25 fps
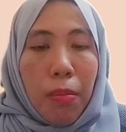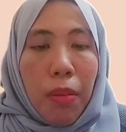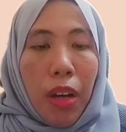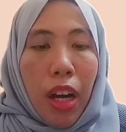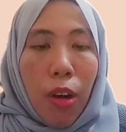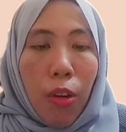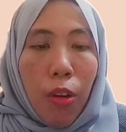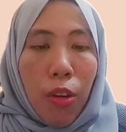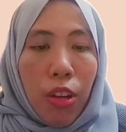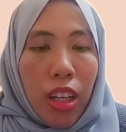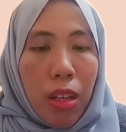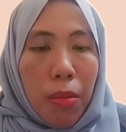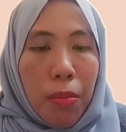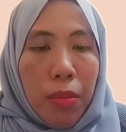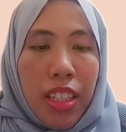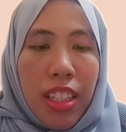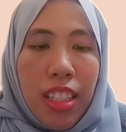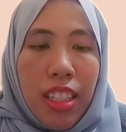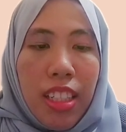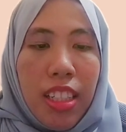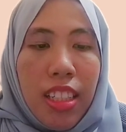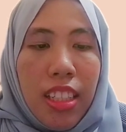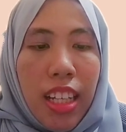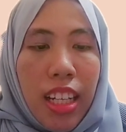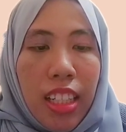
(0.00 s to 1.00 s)
our
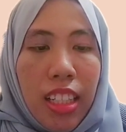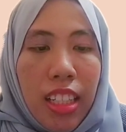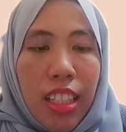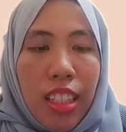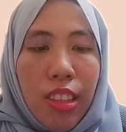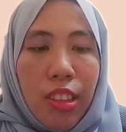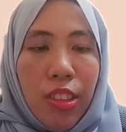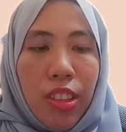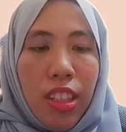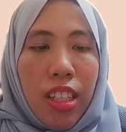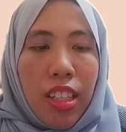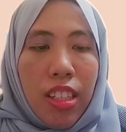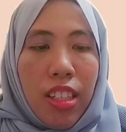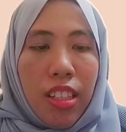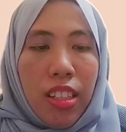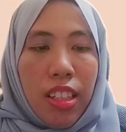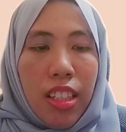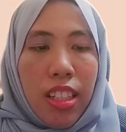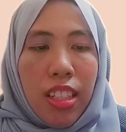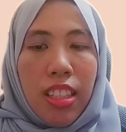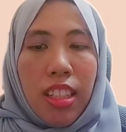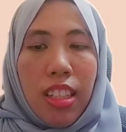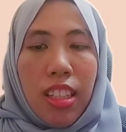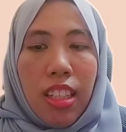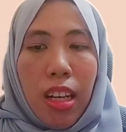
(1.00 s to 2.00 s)
company decided to
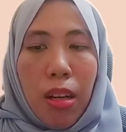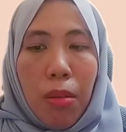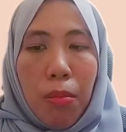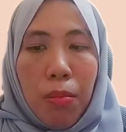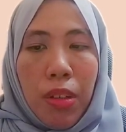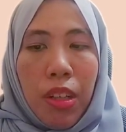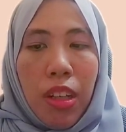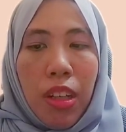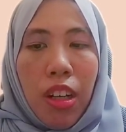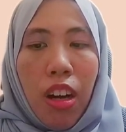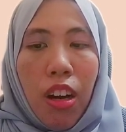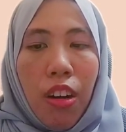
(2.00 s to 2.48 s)
increase the number